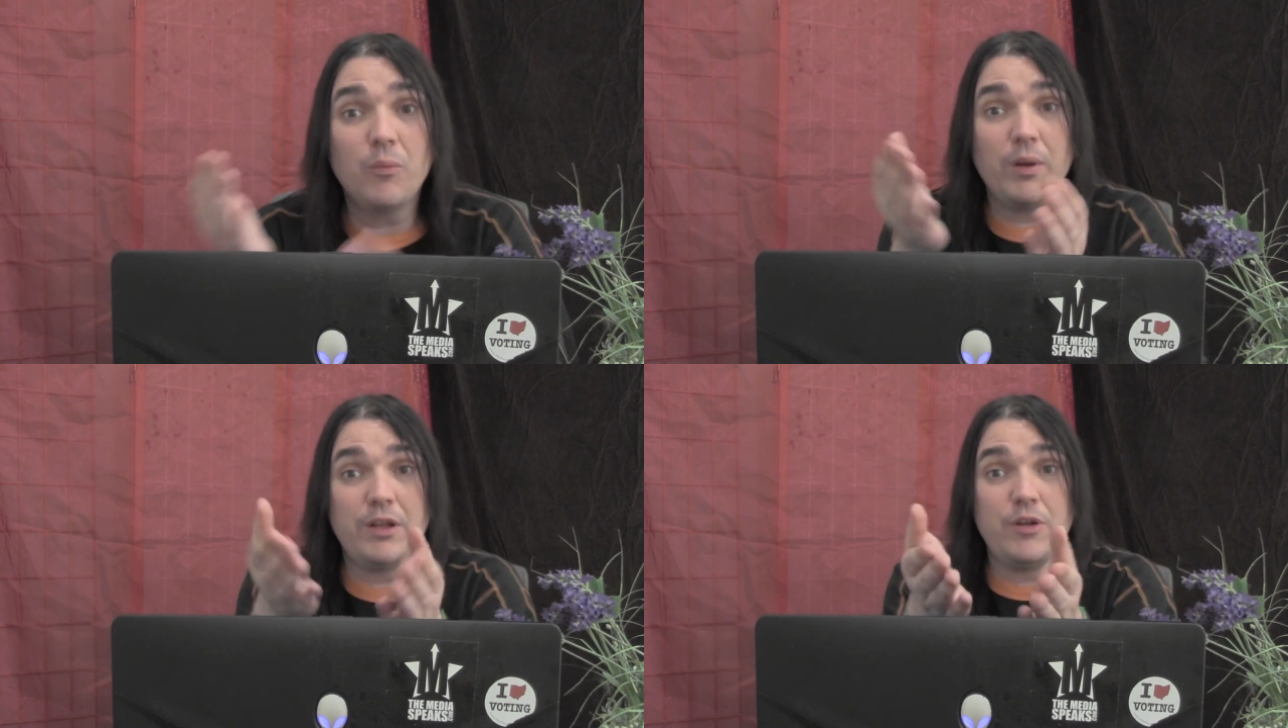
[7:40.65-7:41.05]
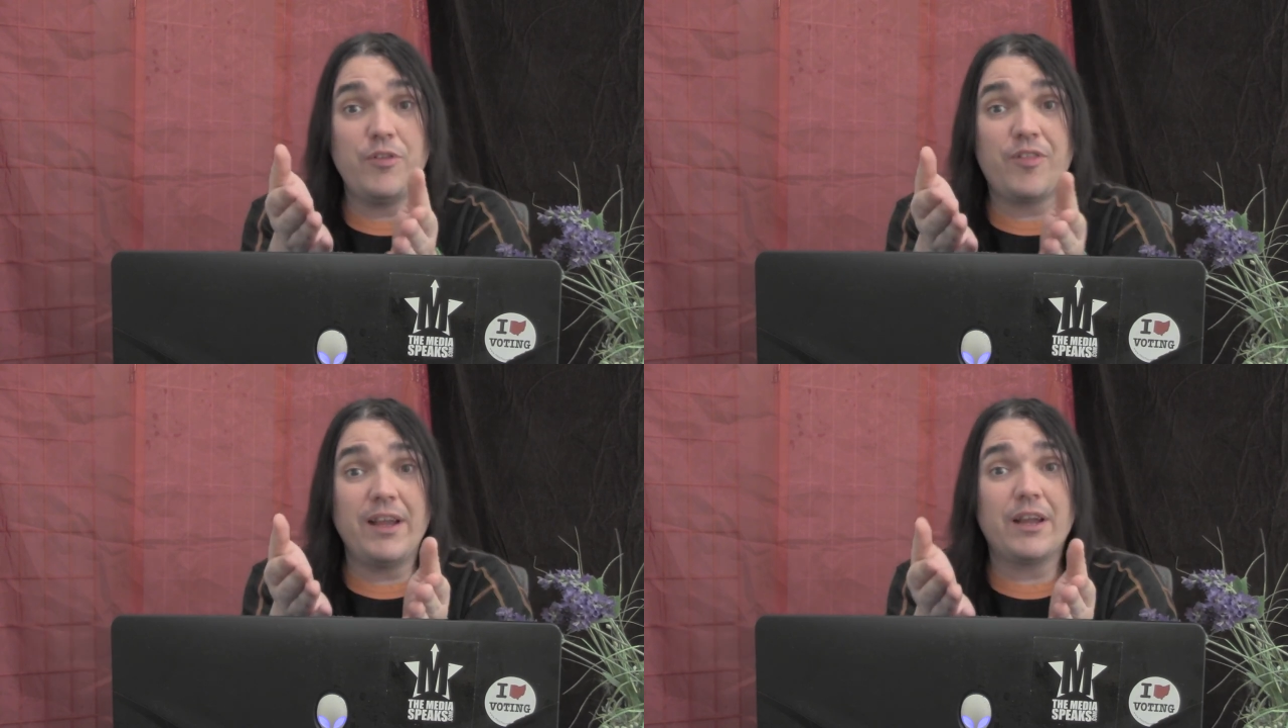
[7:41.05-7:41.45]
what you
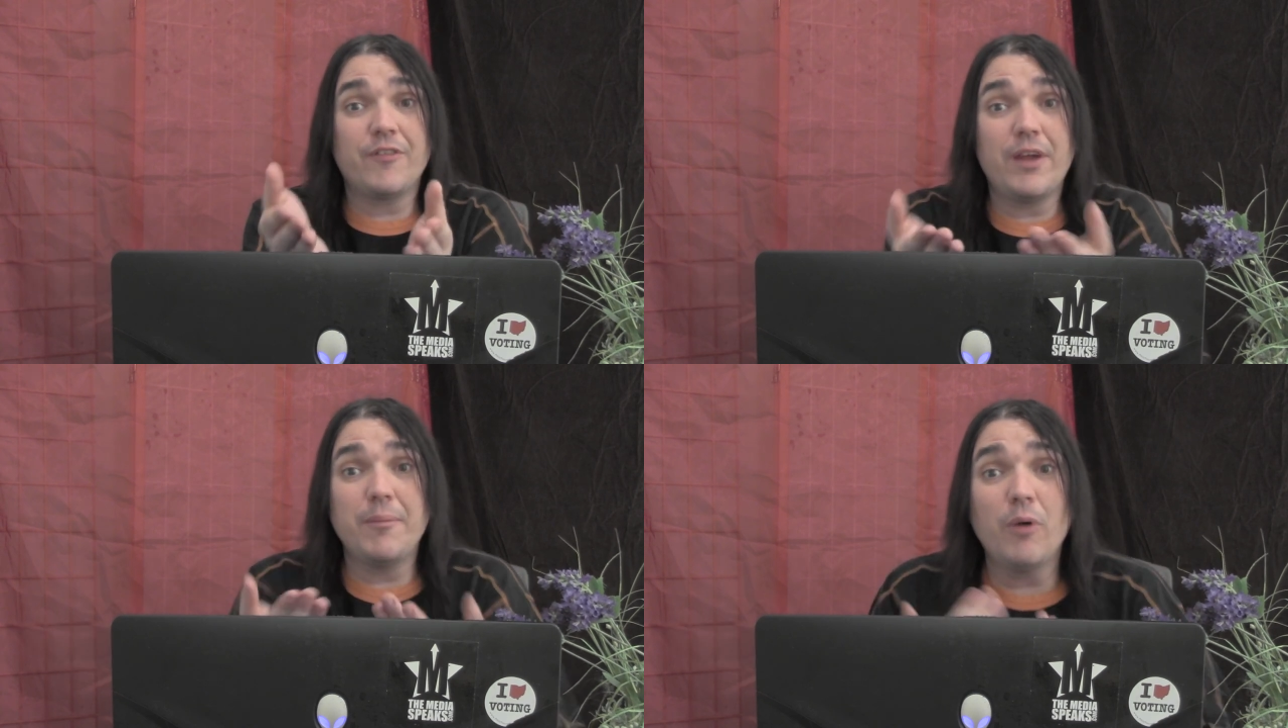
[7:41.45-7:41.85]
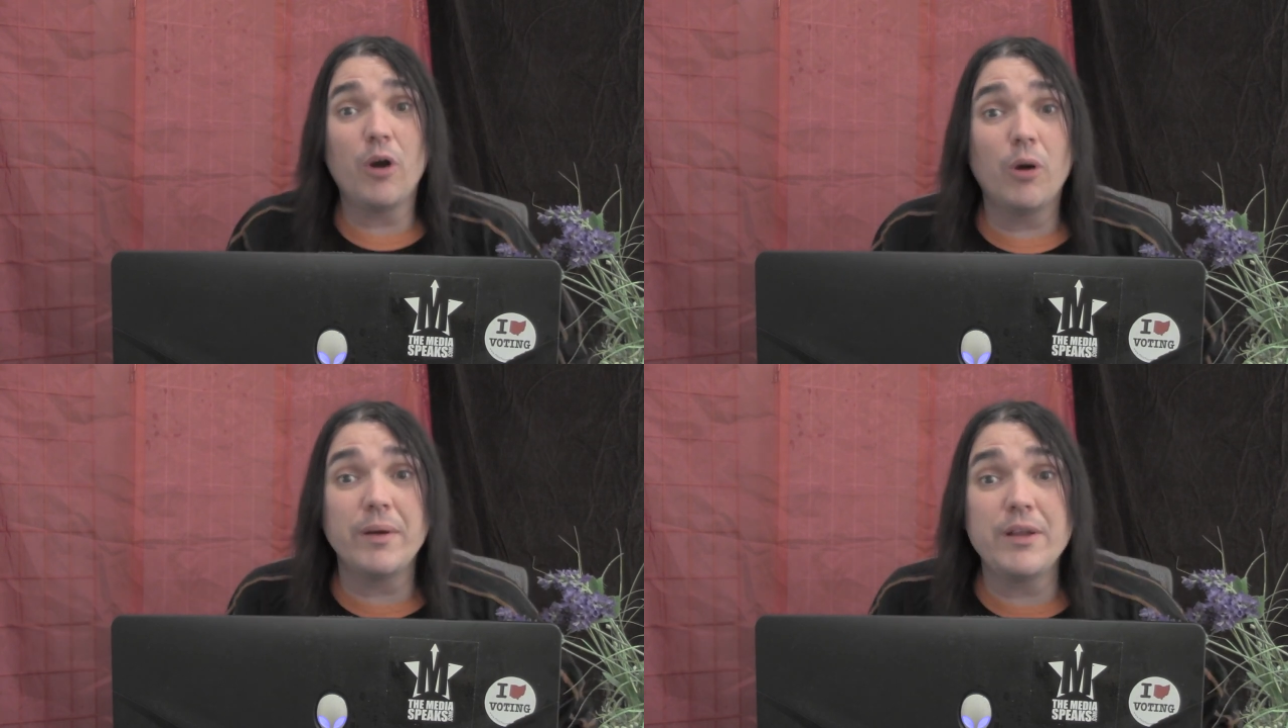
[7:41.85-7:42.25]
think of him,
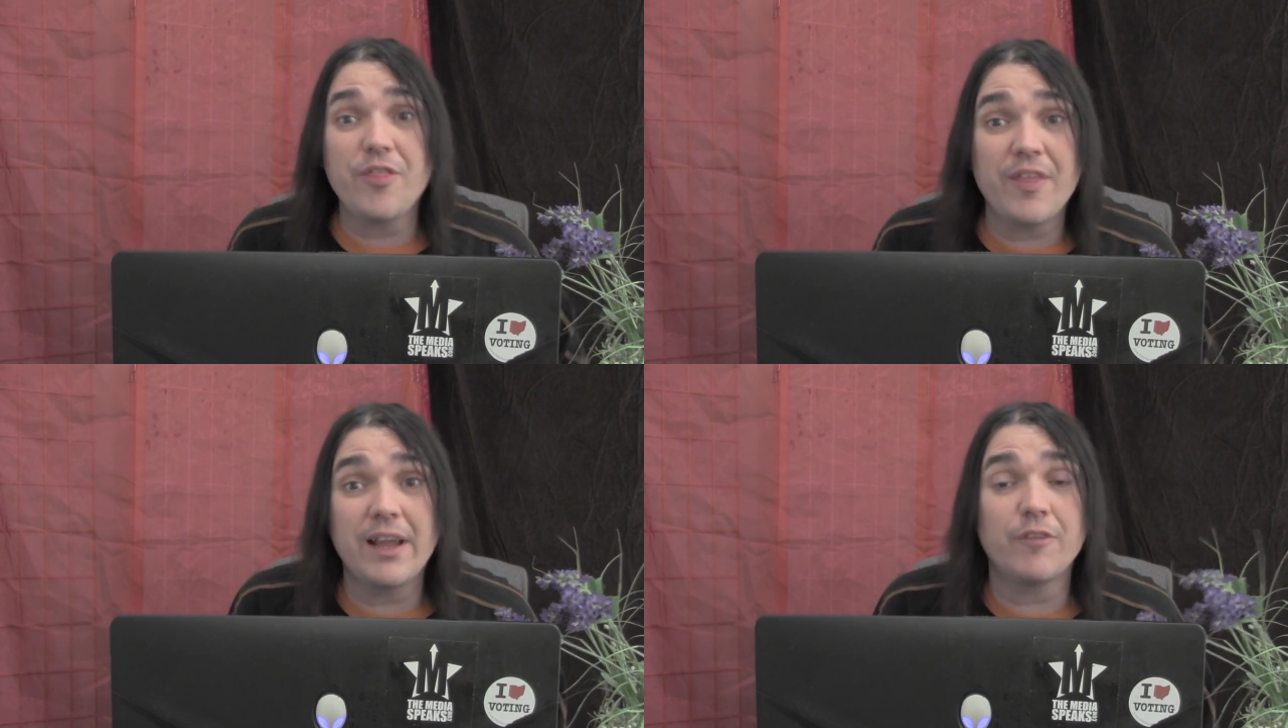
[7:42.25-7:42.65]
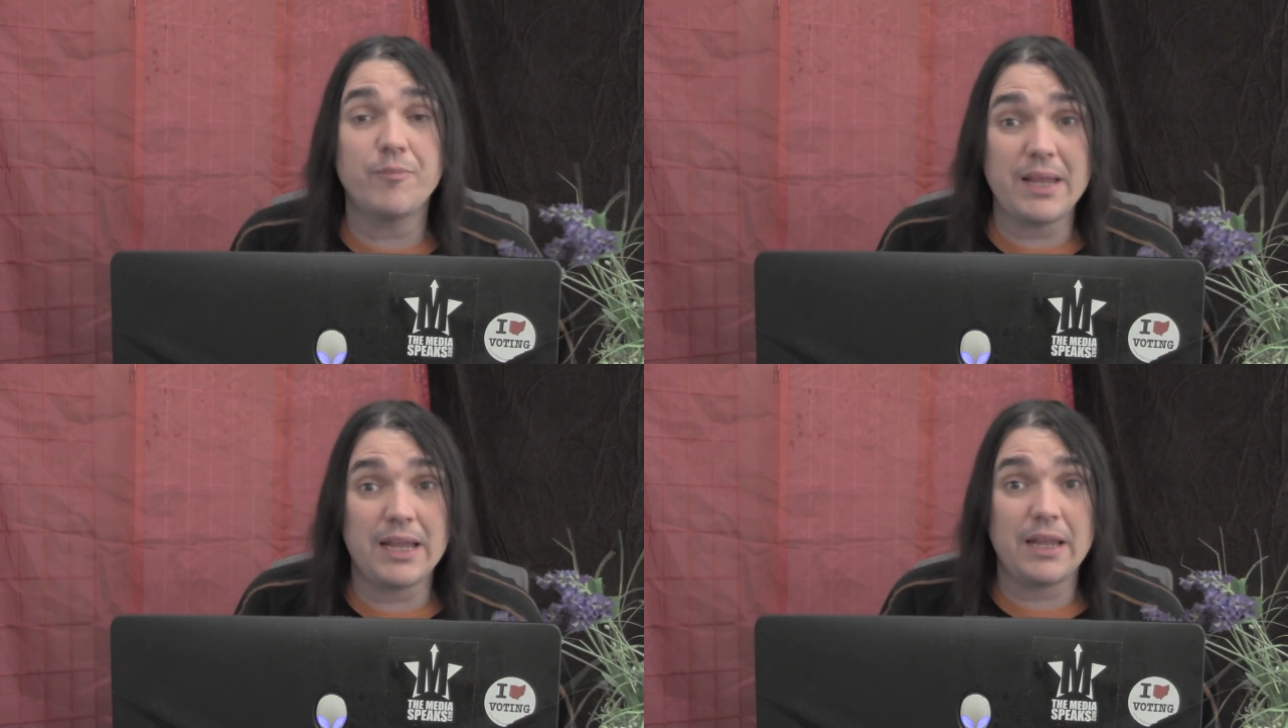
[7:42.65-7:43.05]
or what you think
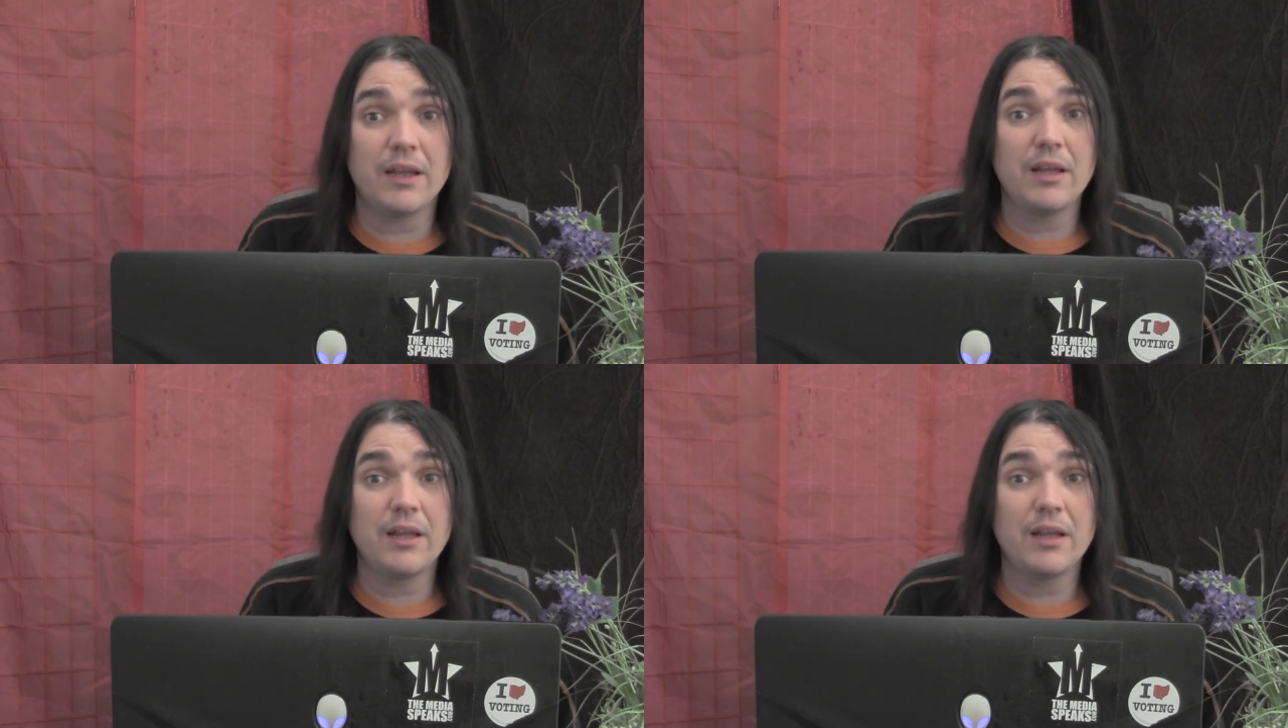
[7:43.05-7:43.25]
of me.